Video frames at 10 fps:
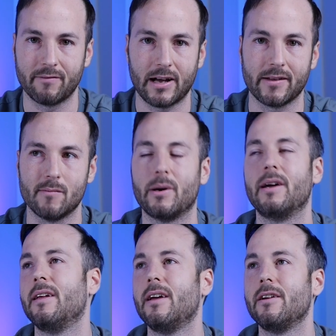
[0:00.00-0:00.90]
value,
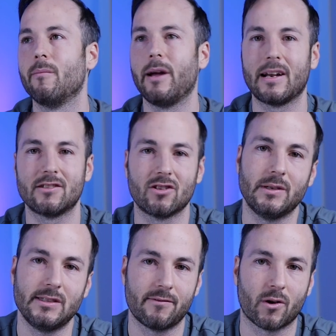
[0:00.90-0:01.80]
but you're making it so
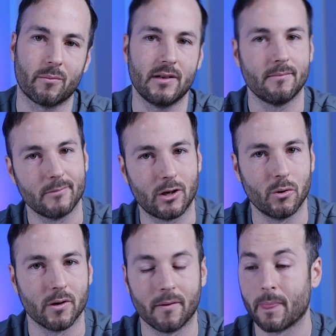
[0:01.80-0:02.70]
easy for me.
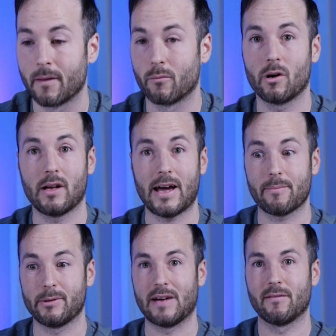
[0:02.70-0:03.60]
Cool. We're all
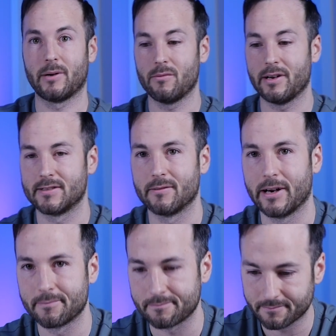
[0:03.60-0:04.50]
happy. Everybody wins,
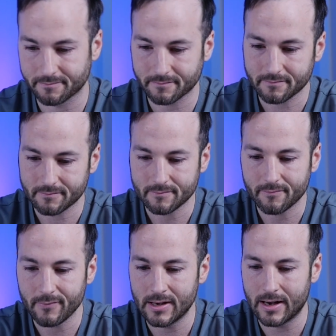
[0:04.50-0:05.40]
right?
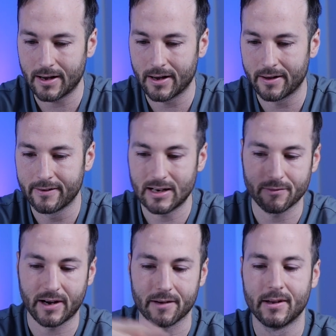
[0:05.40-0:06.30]
Number
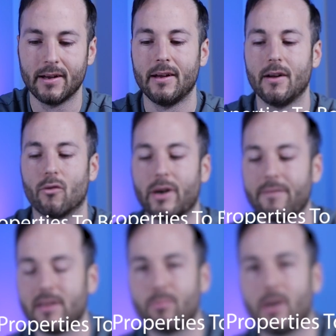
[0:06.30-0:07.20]
5,
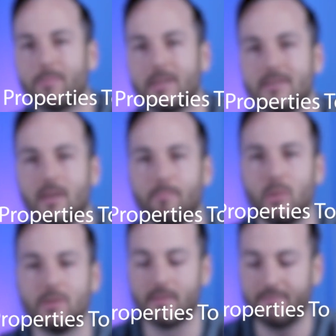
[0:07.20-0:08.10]
renovate the properties to
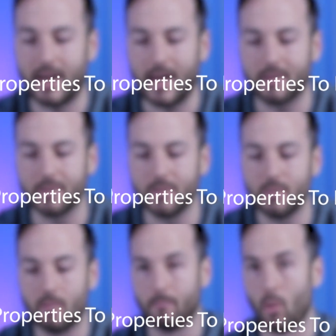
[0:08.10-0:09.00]
boost the value
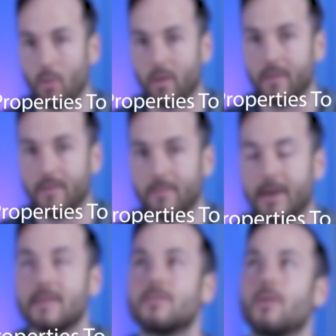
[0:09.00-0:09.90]
more,
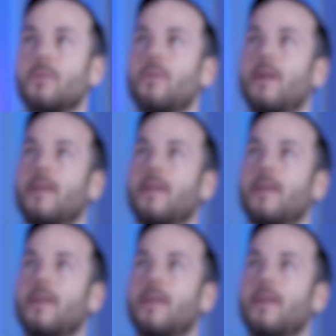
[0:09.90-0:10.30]
right? So